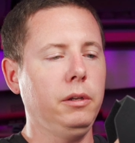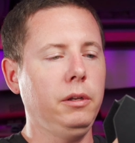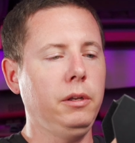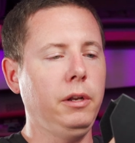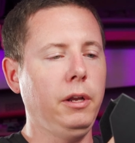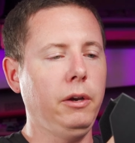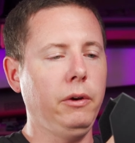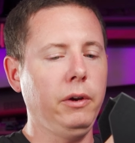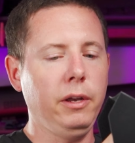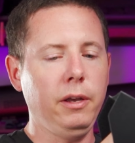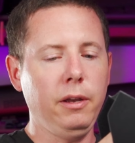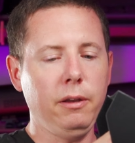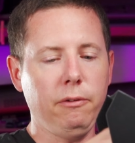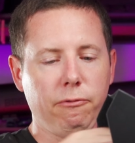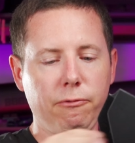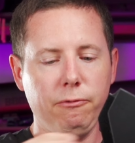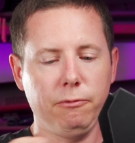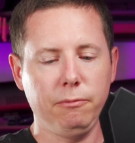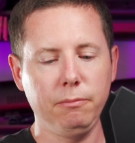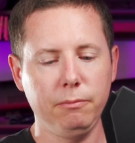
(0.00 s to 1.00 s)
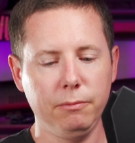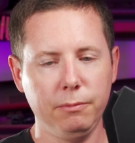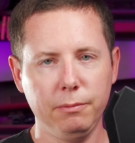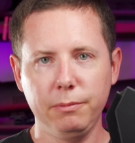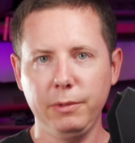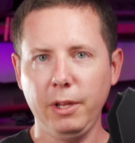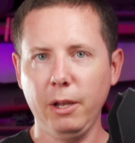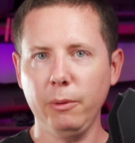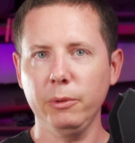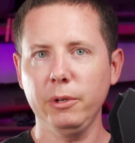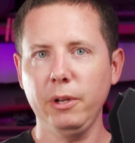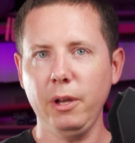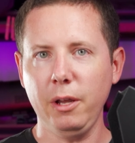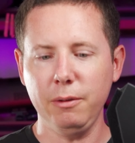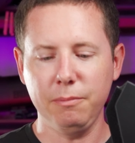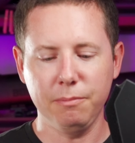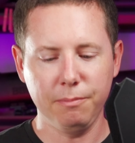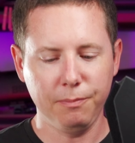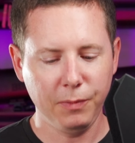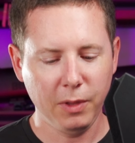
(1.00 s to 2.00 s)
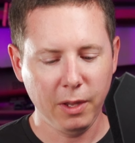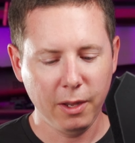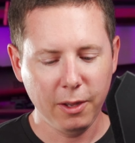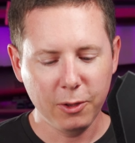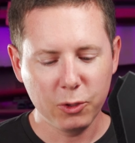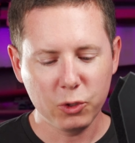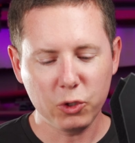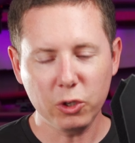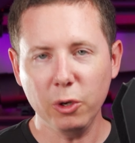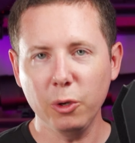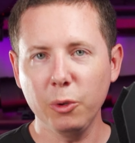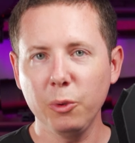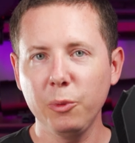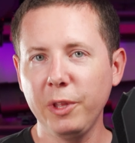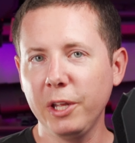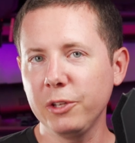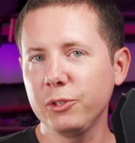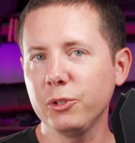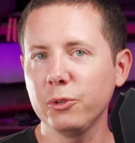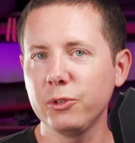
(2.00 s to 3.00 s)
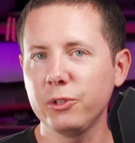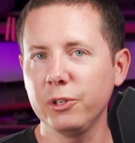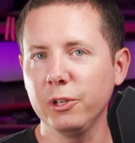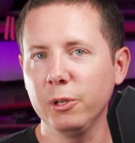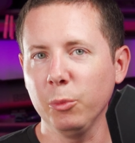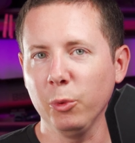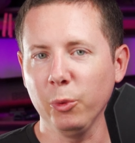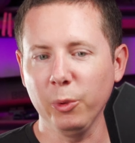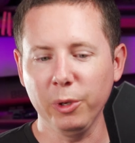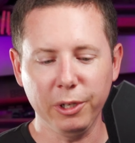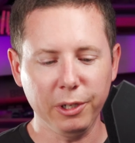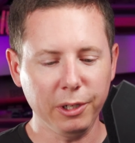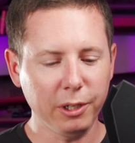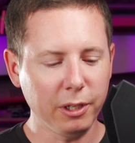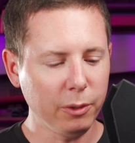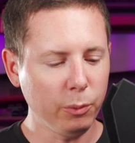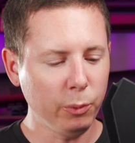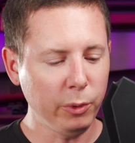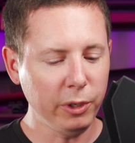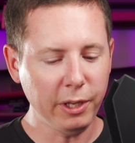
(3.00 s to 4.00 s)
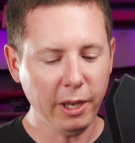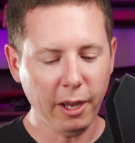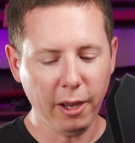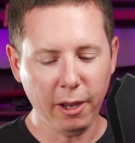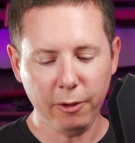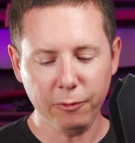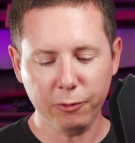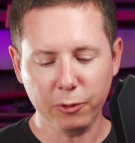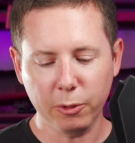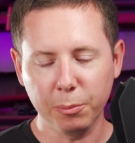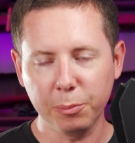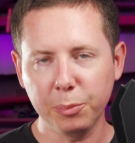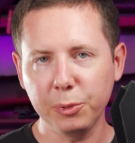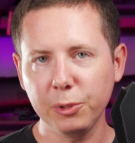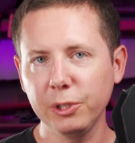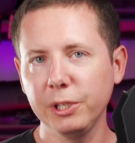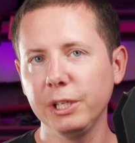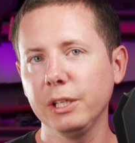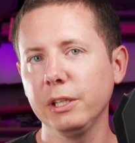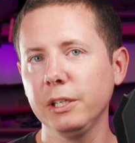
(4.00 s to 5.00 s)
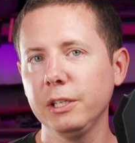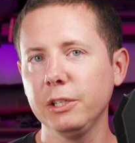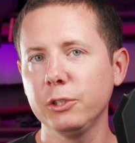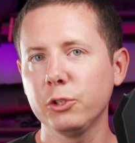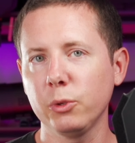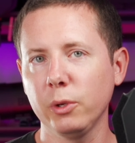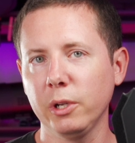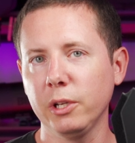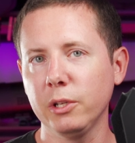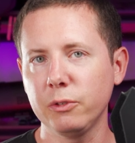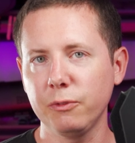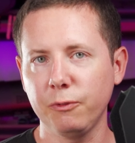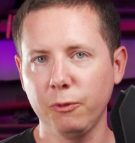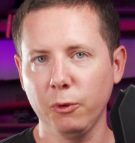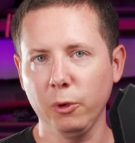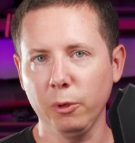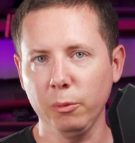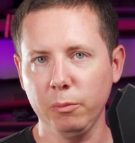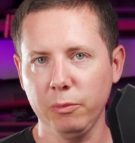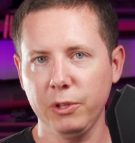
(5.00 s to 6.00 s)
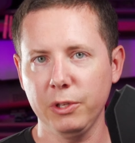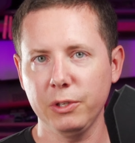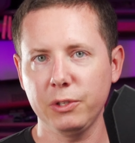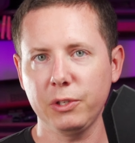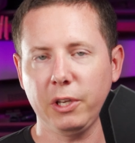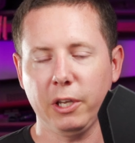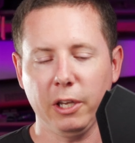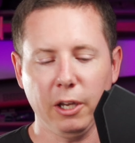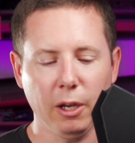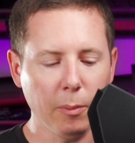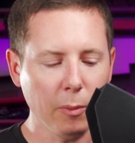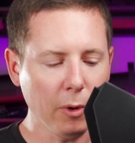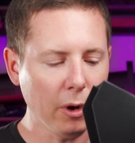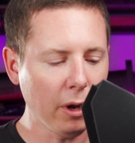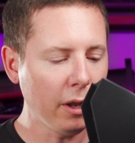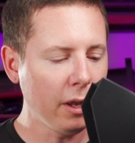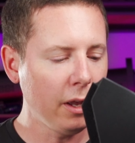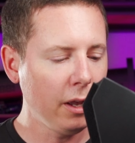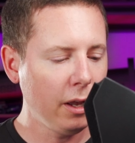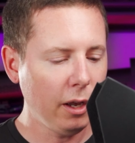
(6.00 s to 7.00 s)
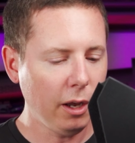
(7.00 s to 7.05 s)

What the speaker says: And now I have. Now we're done. So that's our cinema rig. We have completely transformed this camera.